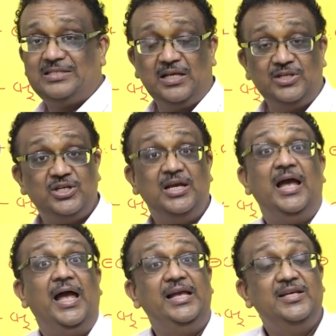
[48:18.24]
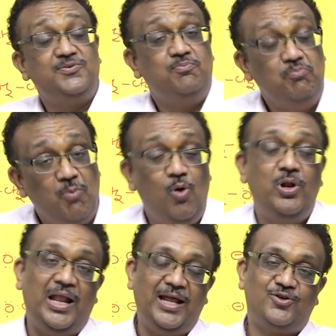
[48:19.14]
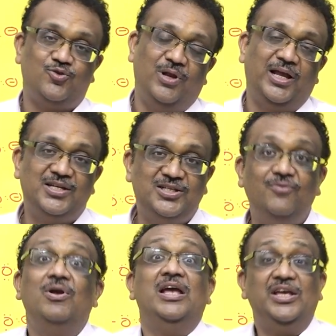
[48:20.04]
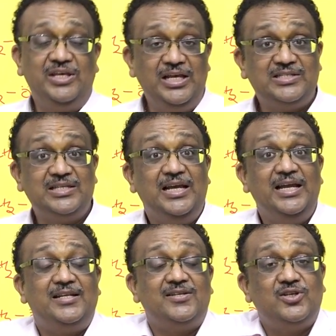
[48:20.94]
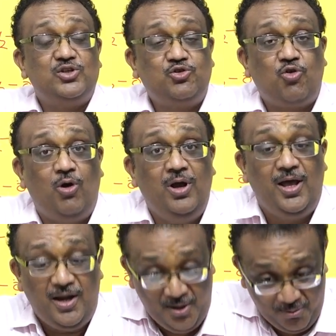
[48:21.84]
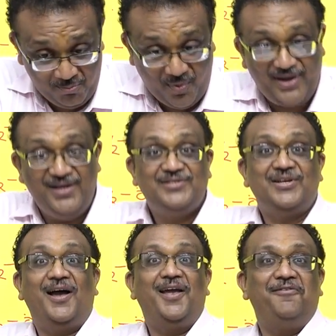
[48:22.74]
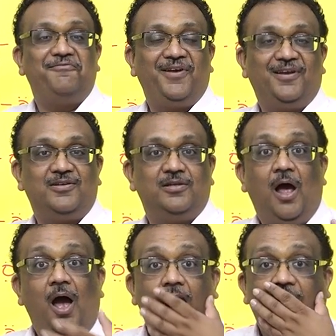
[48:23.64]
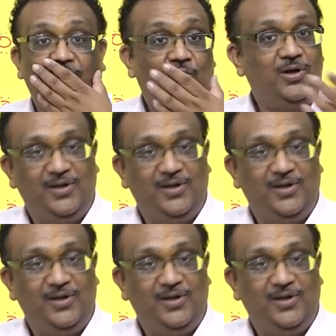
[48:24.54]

such is more electronegative? Yes, it has a stronger minus I effect. What?